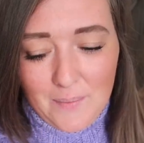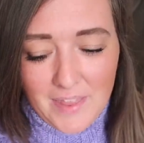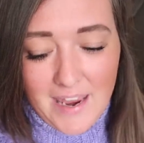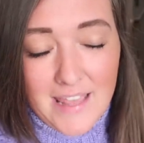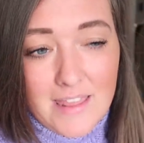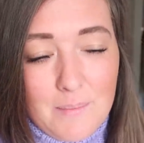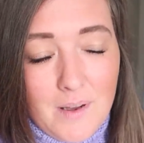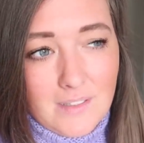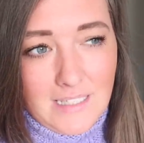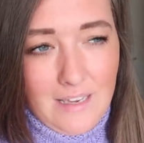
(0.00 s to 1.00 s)
we were in the
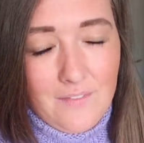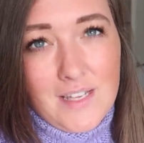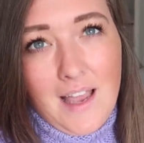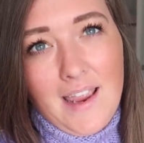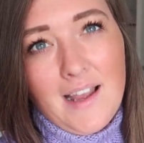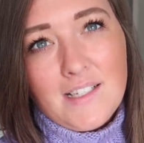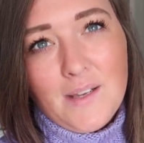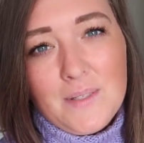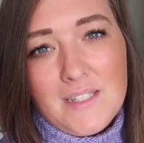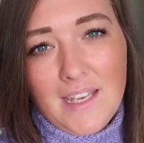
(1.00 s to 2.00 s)
Maldives, I
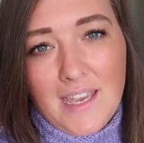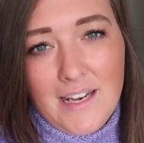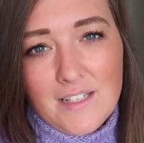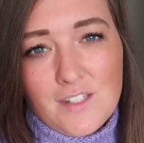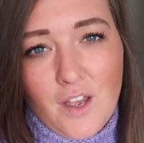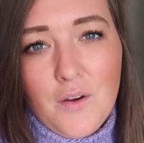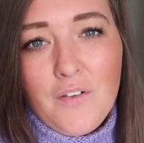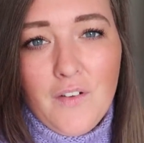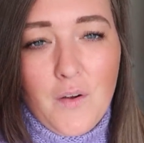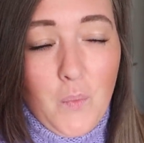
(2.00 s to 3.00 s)
actually was thinking it's
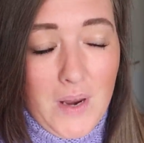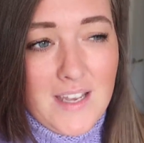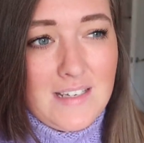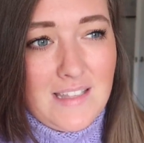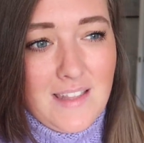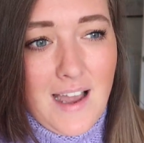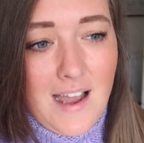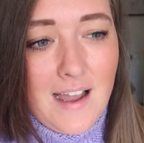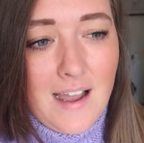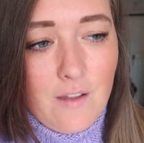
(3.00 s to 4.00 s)
so weird
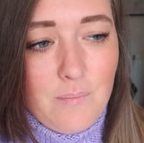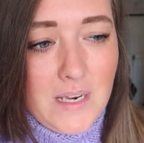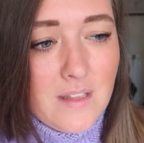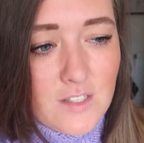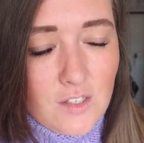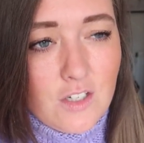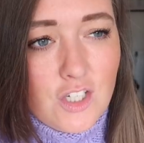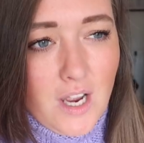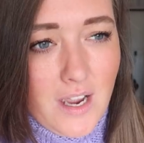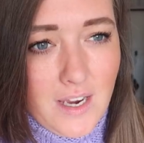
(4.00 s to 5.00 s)
that I've been in the
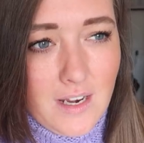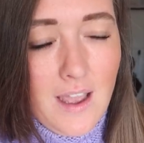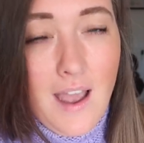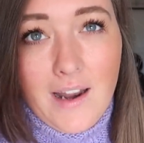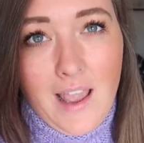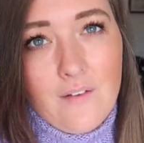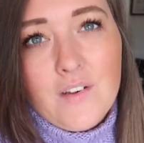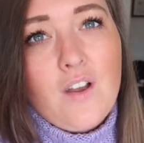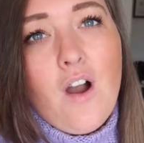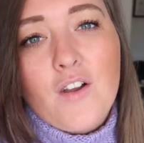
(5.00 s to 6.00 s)
sunshine and I
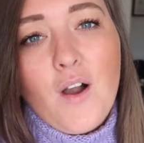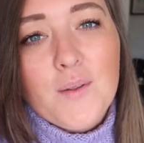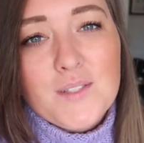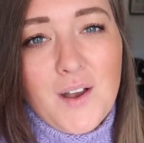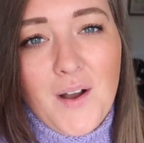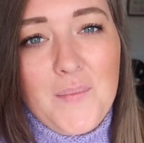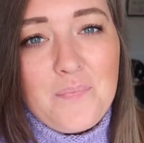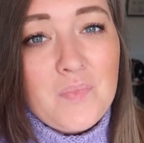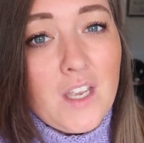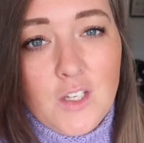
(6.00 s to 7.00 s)
haven't got a cold sore.
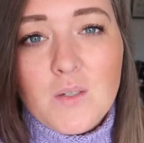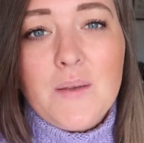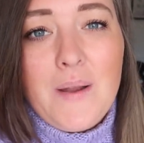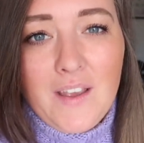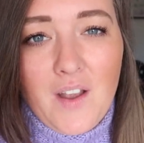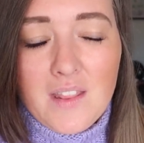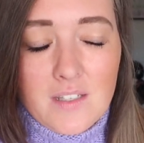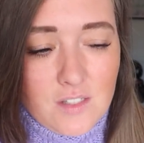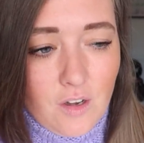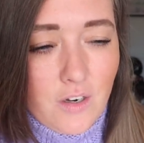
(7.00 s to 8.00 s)
Usually when I go in
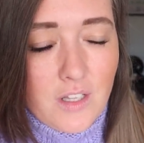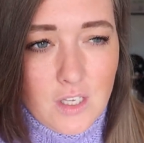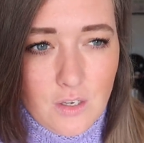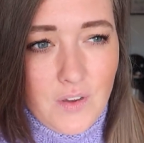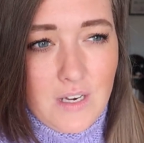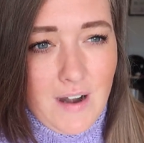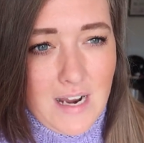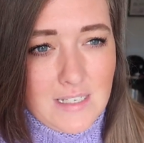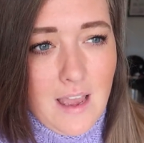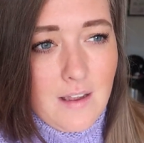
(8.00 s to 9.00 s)
the sun, the UV
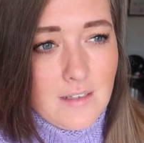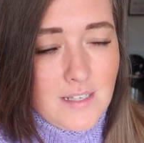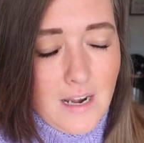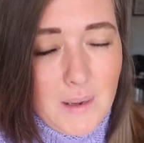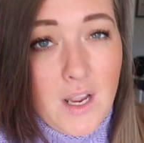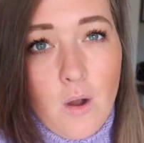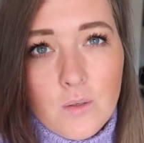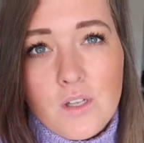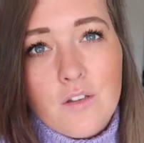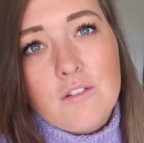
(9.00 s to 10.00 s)
rays send my
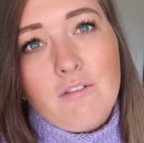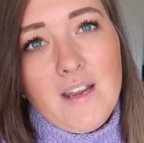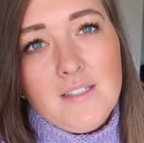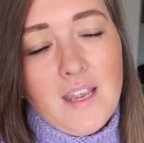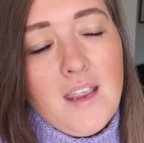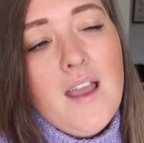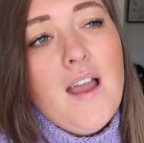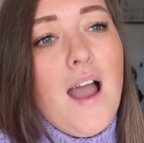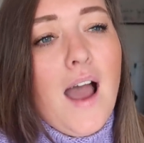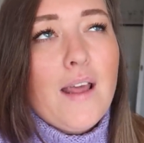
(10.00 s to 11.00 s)
cold sores crazy.
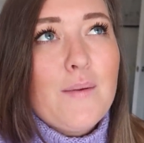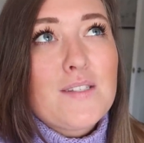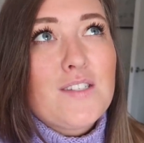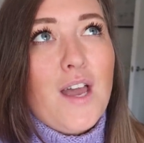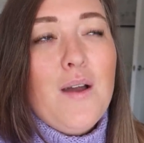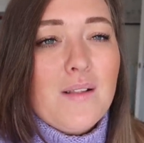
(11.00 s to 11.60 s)
And I was so